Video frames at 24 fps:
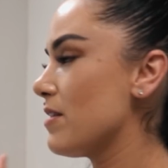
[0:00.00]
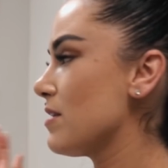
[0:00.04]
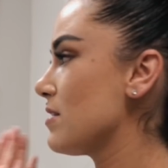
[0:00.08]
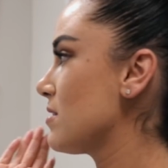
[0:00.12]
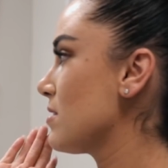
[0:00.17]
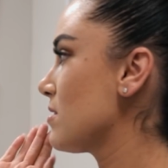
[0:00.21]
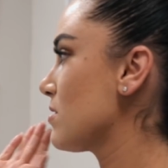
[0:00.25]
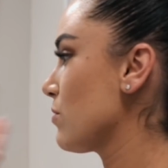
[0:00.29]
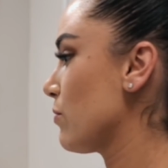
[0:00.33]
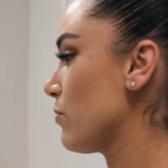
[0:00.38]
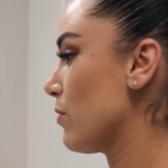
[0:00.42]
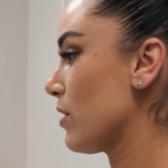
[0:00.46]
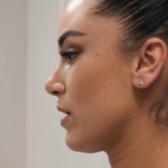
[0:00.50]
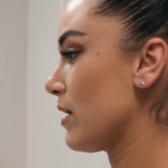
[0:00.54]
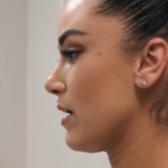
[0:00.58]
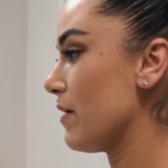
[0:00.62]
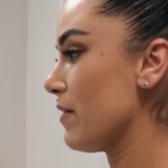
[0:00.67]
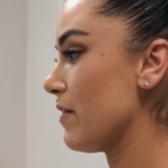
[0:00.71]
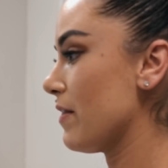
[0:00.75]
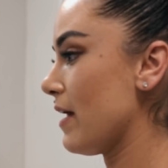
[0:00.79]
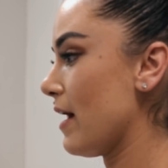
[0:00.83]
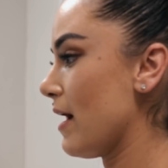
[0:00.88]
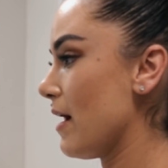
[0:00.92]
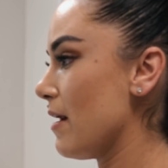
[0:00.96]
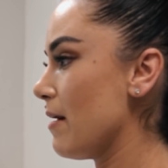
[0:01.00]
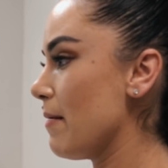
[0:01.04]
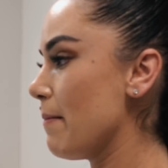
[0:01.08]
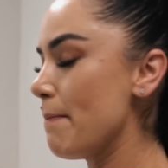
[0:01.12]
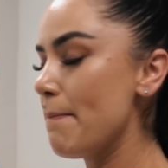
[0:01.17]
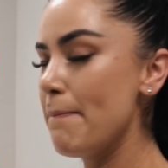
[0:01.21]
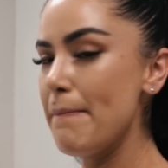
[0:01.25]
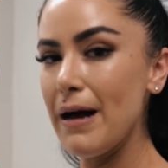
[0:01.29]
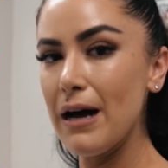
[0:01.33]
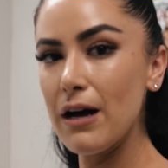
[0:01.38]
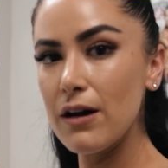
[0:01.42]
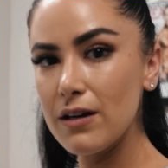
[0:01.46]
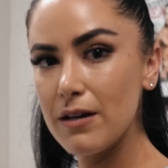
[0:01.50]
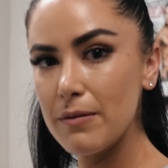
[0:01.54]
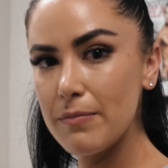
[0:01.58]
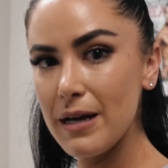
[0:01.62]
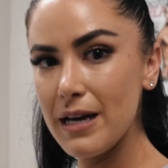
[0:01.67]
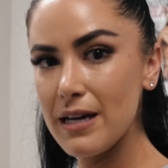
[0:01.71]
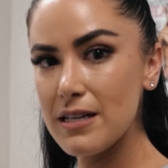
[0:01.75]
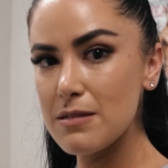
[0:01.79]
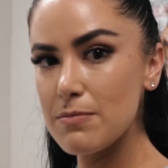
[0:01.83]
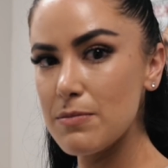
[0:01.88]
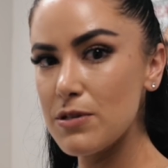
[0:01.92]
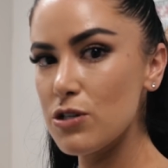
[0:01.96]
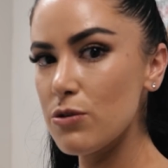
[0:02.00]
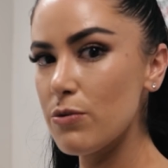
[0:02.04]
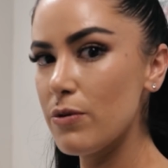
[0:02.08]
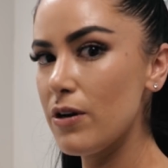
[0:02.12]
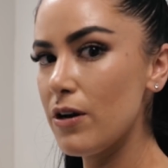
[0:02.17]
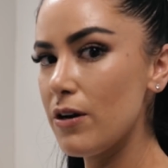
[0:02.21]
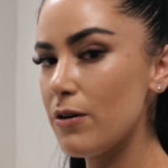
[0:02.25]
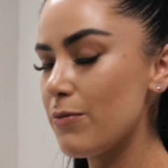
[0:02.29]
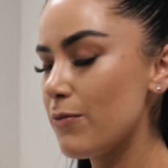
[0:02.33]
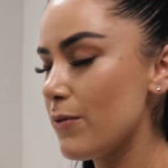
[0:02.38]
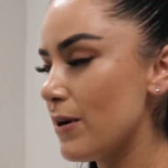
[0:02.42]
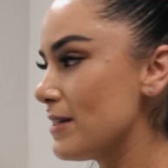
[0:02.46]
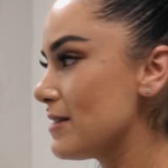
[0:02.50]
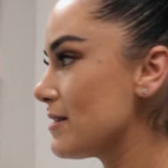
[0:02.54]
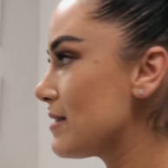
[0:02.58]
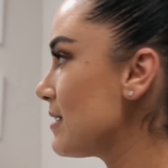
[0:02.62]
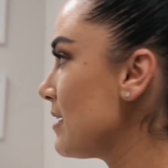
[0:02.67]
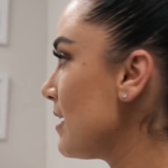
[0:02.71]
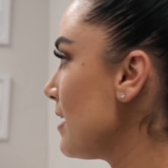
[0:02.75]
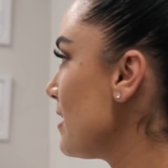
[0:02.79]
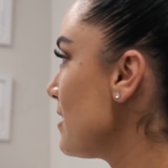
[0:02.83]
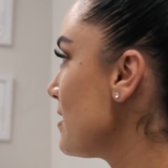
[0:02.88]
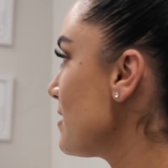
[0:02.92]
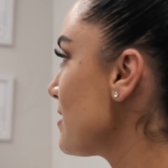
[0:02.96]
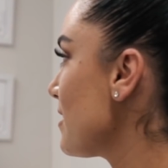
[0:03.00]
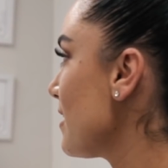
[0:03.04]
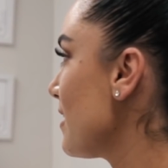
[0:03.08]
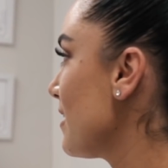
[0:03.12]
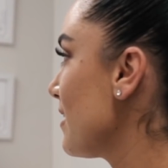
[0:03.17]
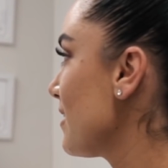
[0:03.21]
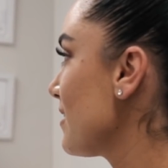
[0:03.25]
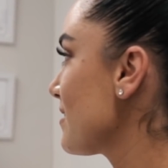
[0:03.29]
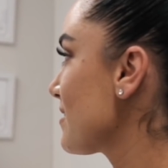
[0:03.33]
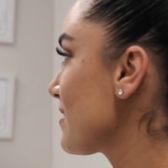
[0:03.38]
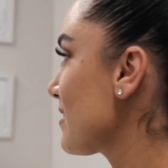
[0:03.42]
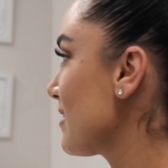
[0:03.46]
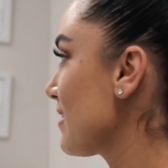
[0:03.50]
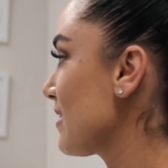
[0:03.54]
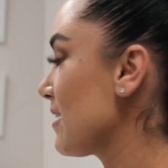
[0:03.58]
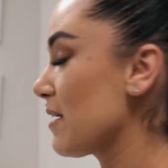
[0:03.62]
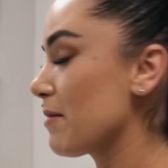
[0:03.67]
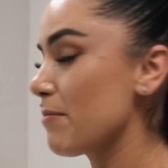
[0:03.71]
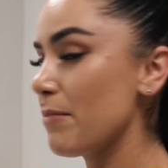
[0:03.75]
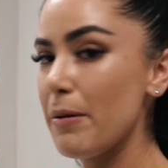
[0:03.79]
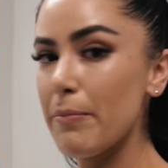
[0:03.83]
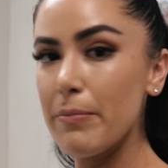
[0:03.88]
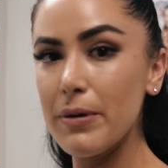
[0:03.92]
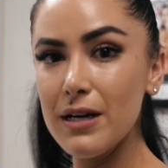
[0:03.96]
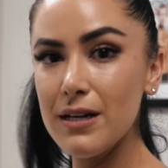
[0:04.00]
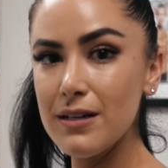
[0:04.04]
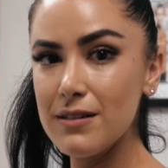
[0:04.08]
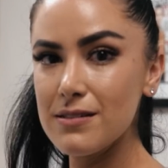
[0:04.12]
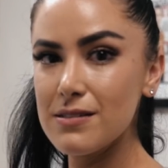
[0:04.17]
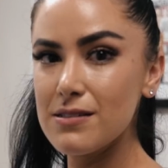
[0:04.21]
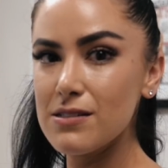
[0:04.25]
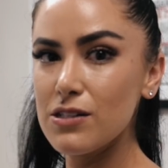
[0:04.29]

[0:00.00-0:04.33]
This is a workout that Malcolm has been doing on Wednesdays, and it's going to kick my butt.